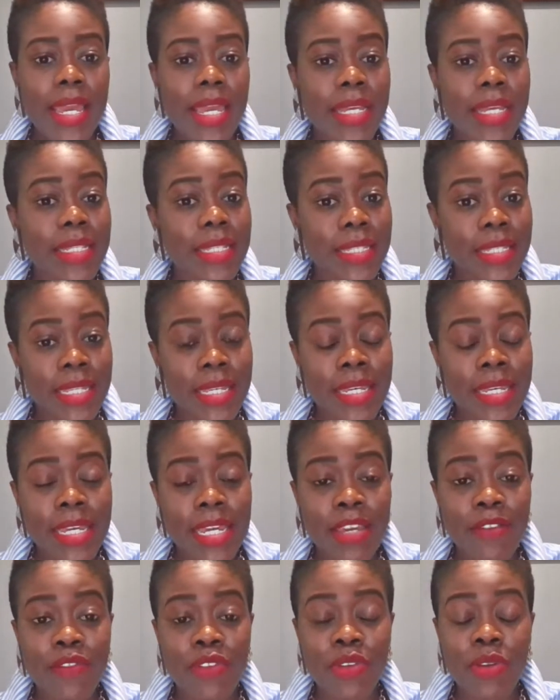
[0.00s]
and see
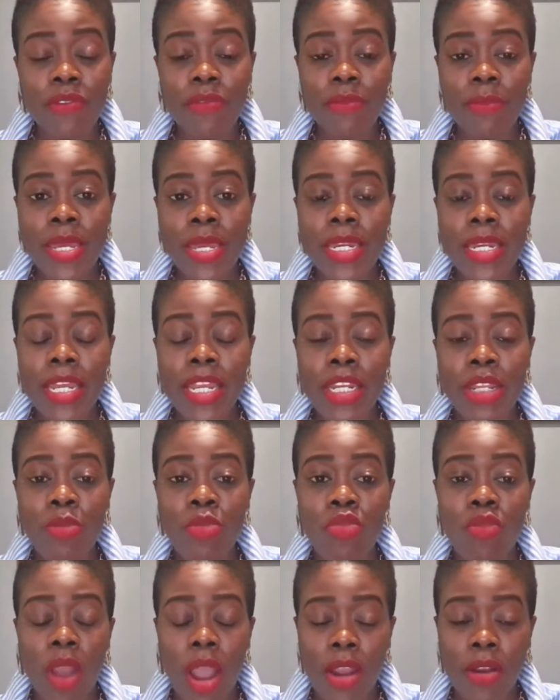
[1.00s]
if you have made any
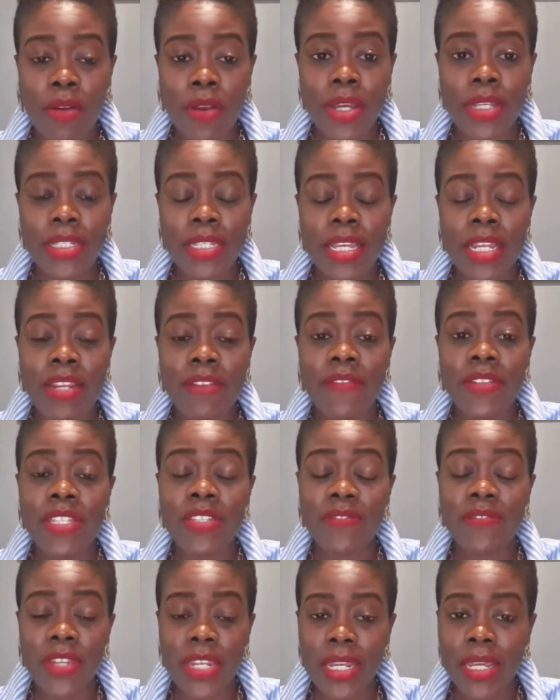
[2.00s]
progress and if it's
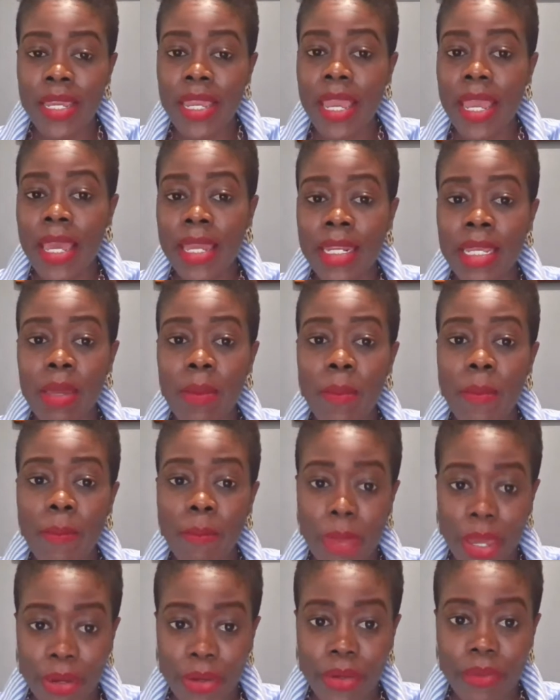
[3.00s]
fitting any
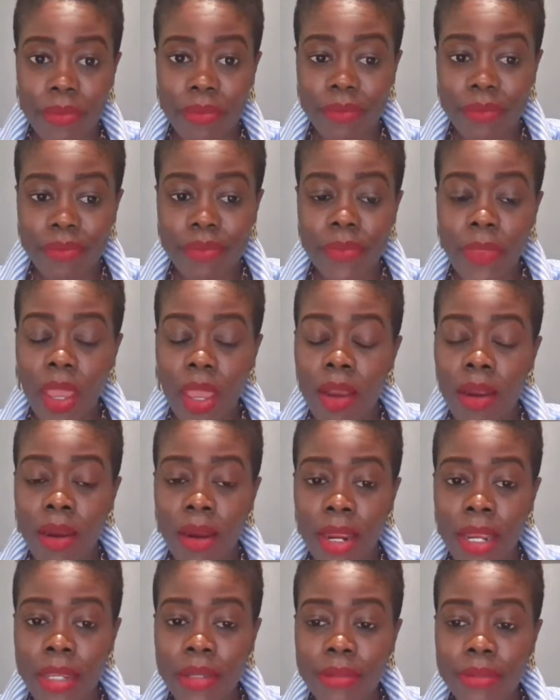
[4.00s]
better. All
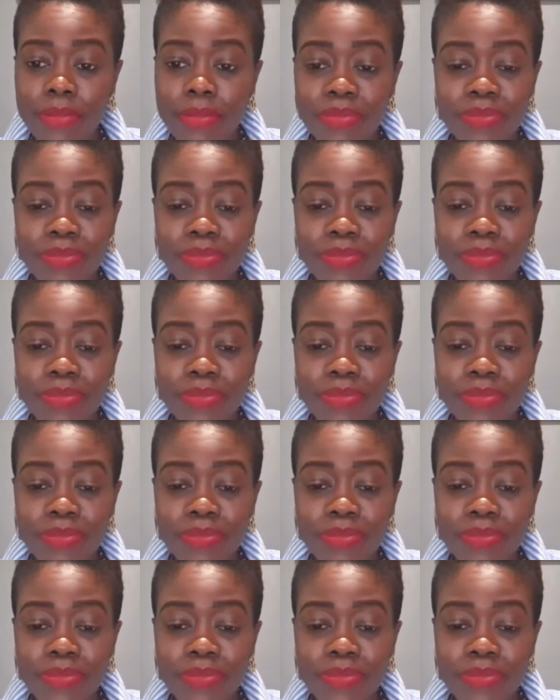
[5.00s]
right.